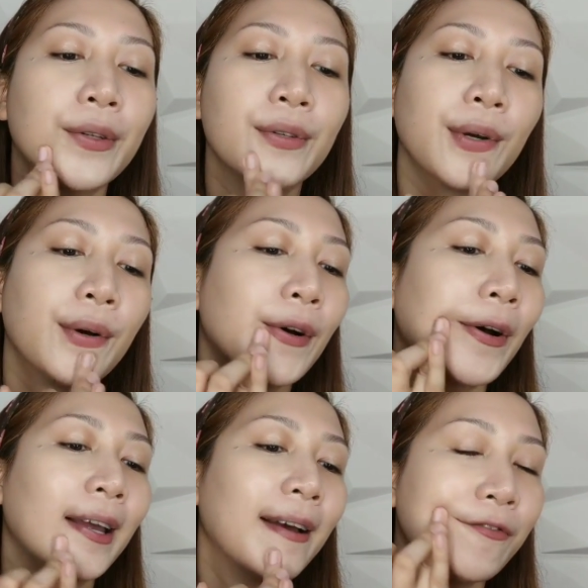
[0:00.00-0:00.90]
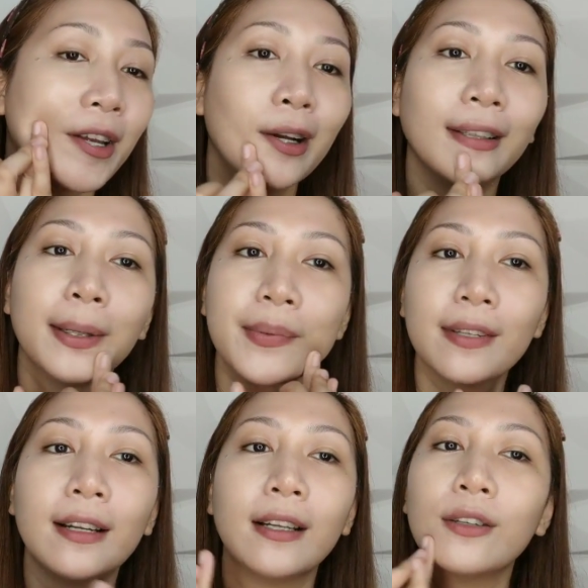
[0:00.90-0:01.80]
So, kaya
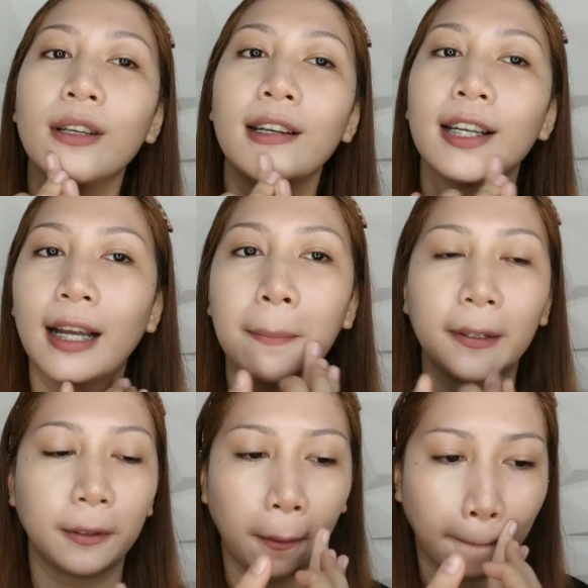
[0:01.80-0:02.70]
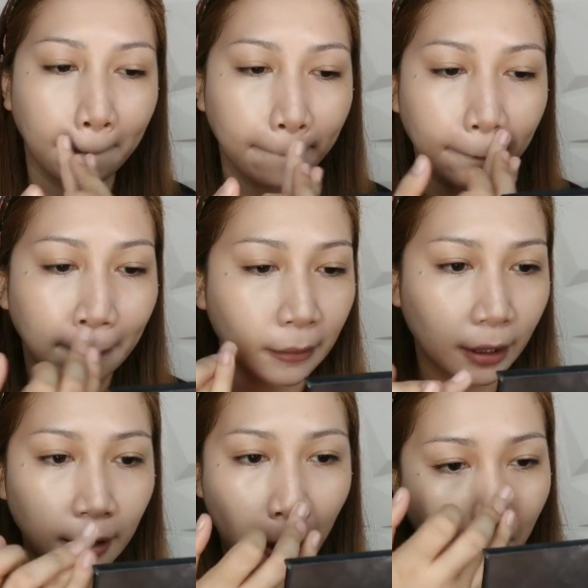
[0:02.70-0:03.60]
fingertips na lang yung ginagamit ko.
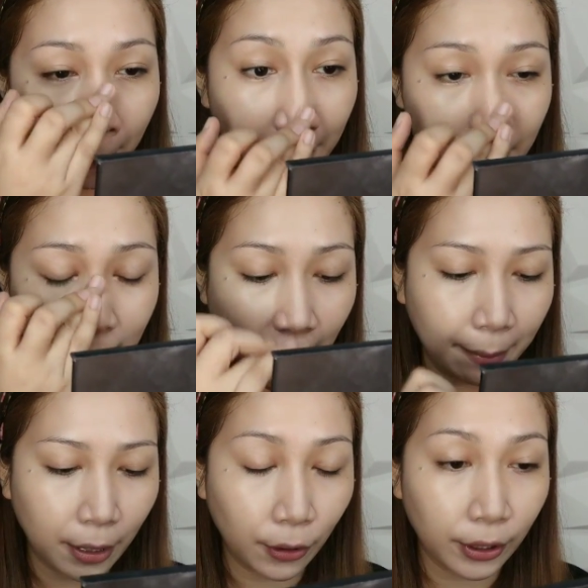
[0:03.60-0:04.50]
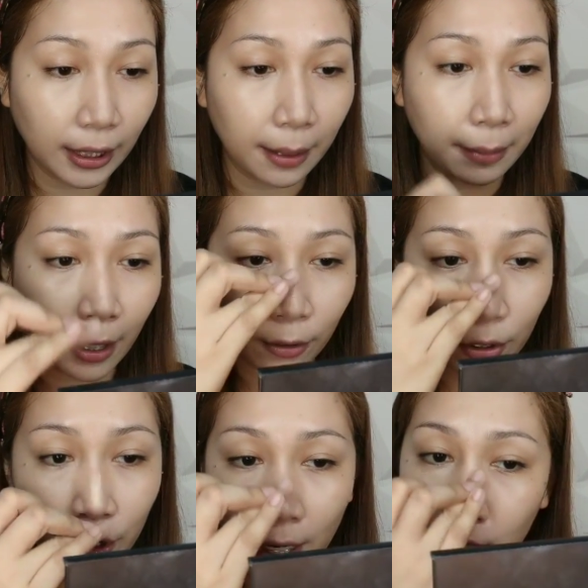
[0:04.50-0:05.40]
Masasabi ko na
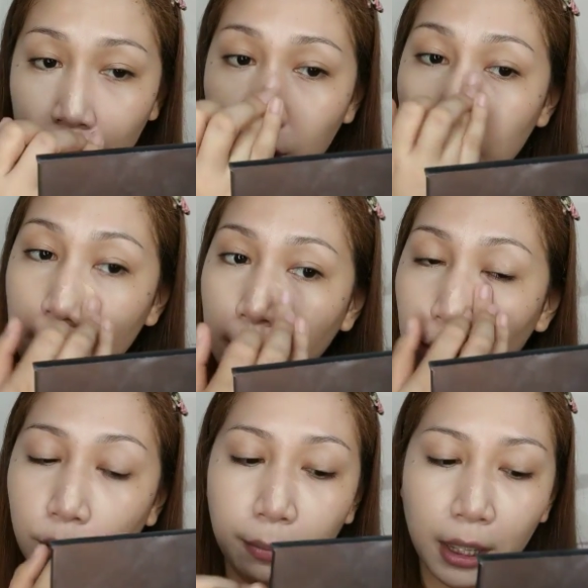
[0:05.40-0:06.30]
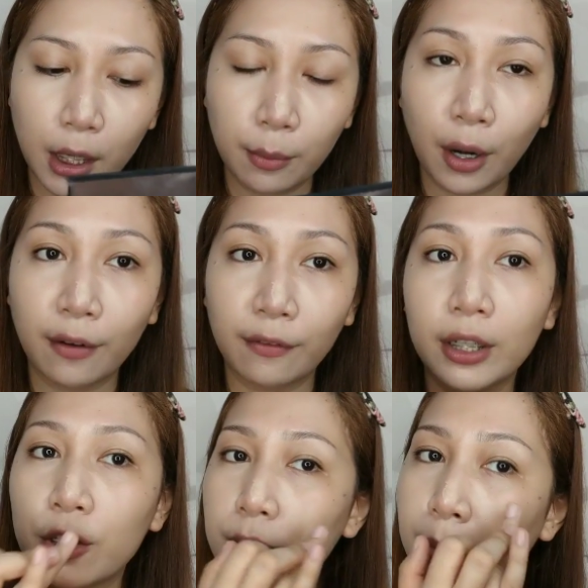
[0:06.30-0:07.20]
meron siyang sheer to medium
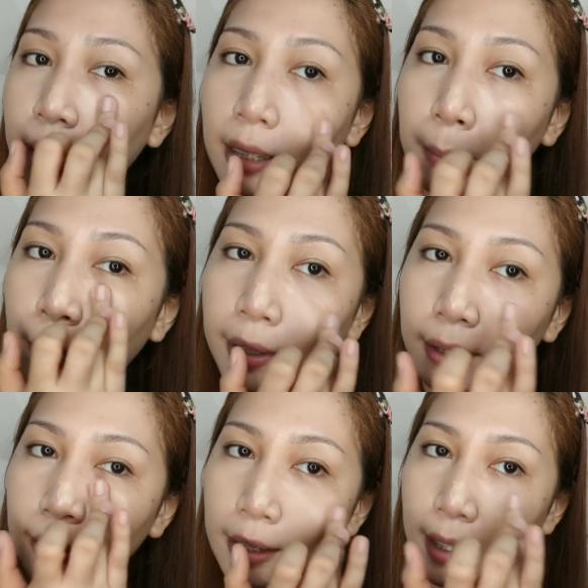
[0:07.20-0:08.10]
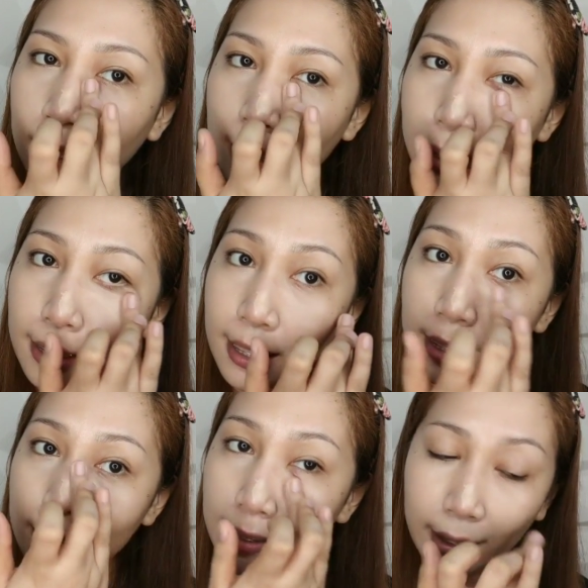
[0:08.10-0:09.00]
coverage, buildable. Yes,
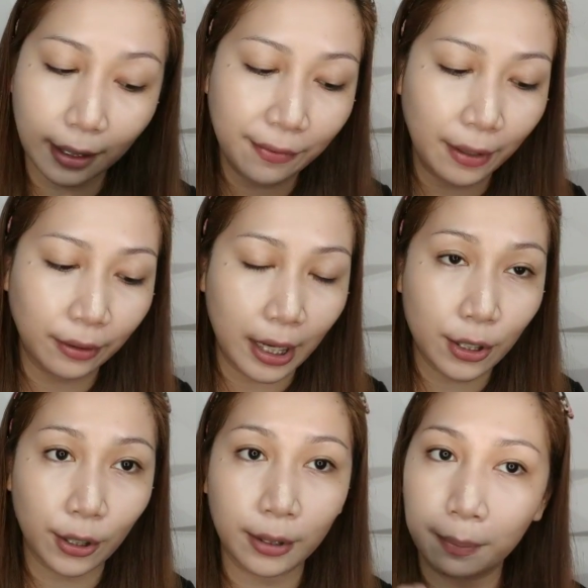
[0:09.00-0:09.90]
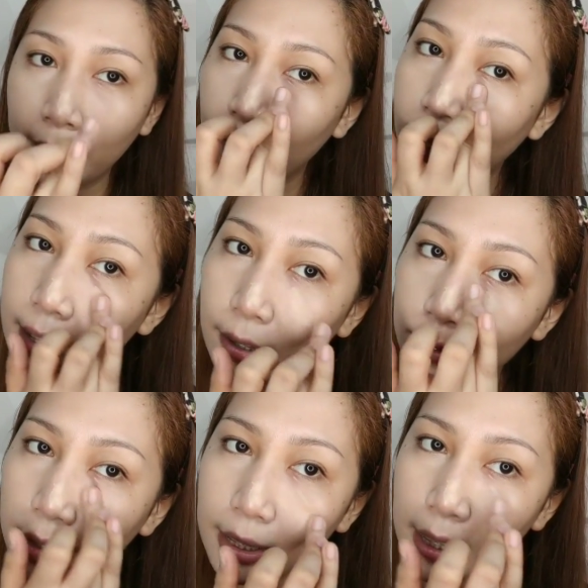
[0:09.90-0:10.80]
this is not a foundation, pero as a
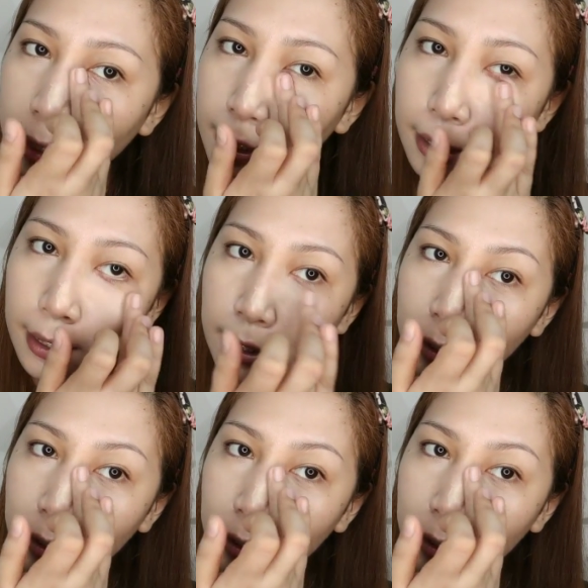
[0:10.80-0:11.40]
concealer,